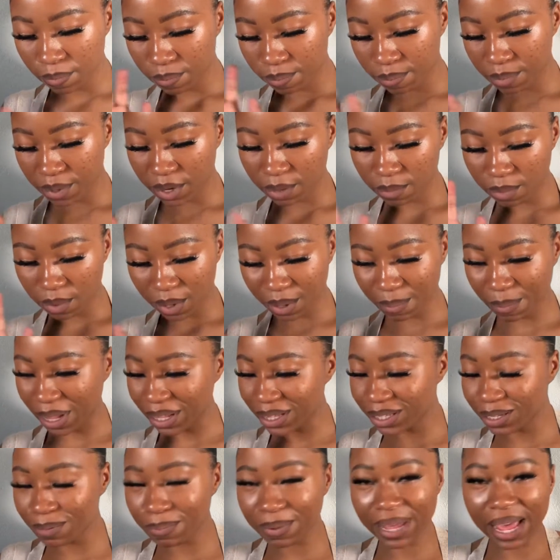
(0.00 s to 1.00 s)
But I'm about
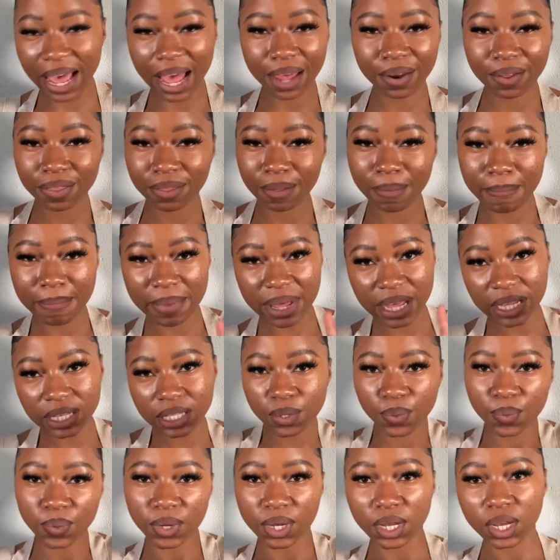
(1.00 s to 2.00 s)
to be out of the
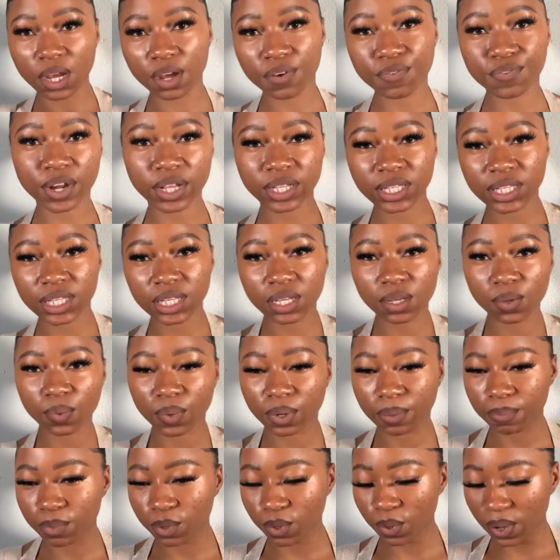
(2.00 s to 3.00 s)
misery of not seeing what
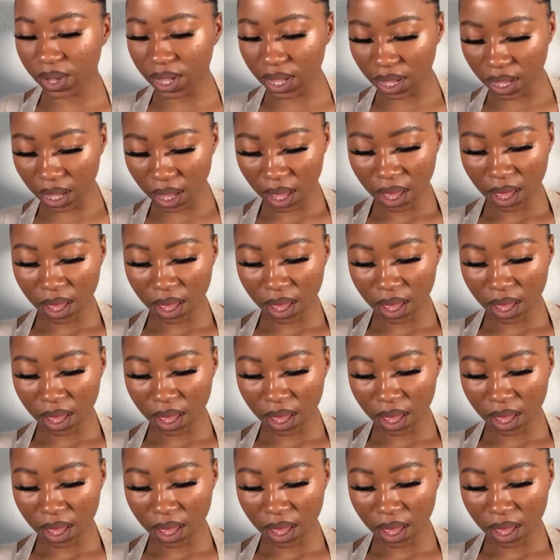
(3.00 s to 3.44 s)
I'm doing.